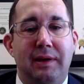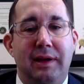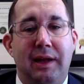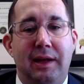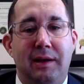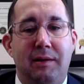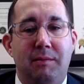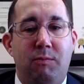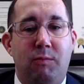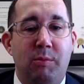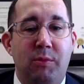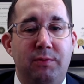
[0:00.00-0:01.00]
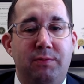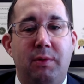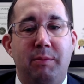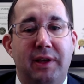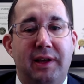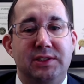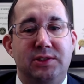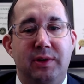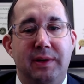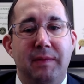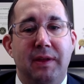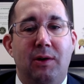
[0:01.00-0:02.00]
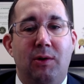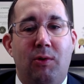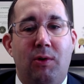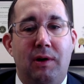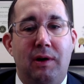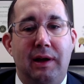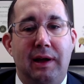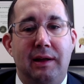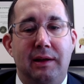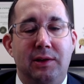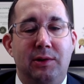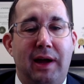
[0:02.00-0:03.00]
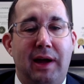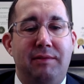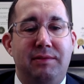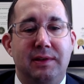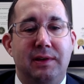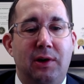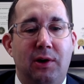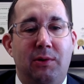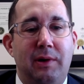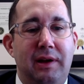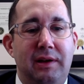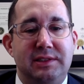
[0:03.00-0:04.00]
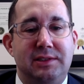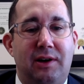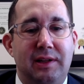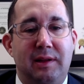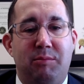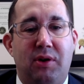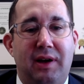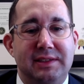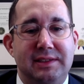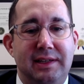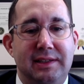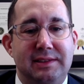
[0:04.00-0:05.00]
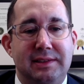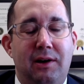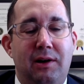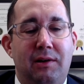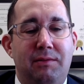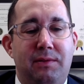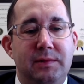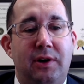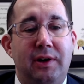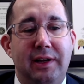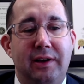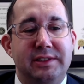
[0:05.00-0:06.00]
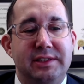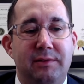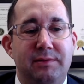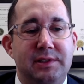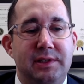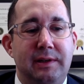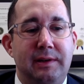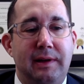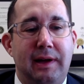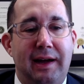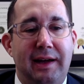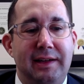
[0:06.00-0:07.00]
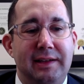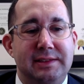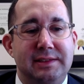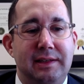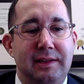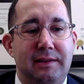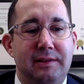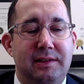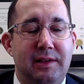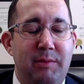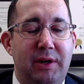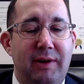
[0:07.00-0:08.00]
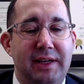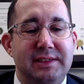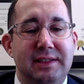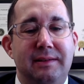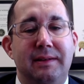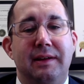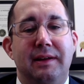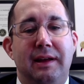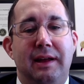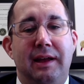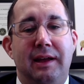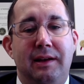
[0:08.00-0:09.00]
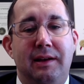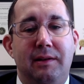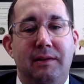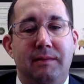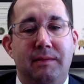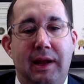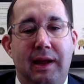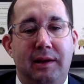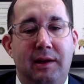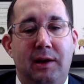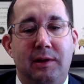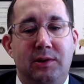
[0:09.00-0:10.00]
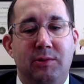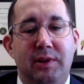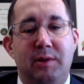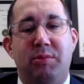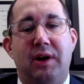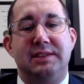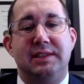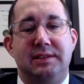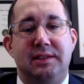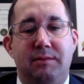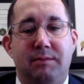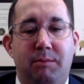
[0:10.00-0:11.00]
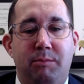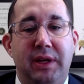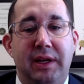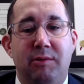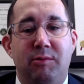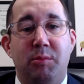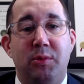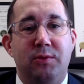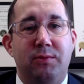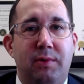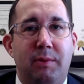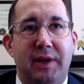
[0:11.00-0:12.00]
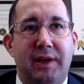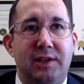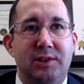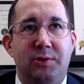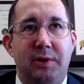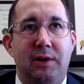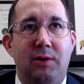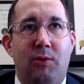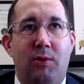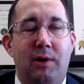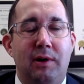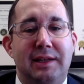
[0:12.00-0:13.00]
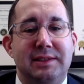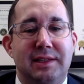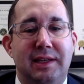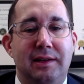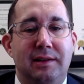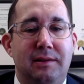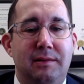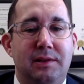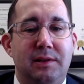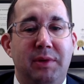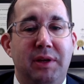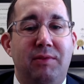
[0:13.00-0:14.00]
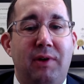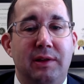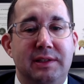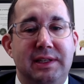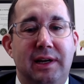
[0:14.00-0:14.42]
and removed from the country, or you have to go and start the process of turning yourself to ICE, to immigration, and doing the process of being removed from the country, or asking to be allowed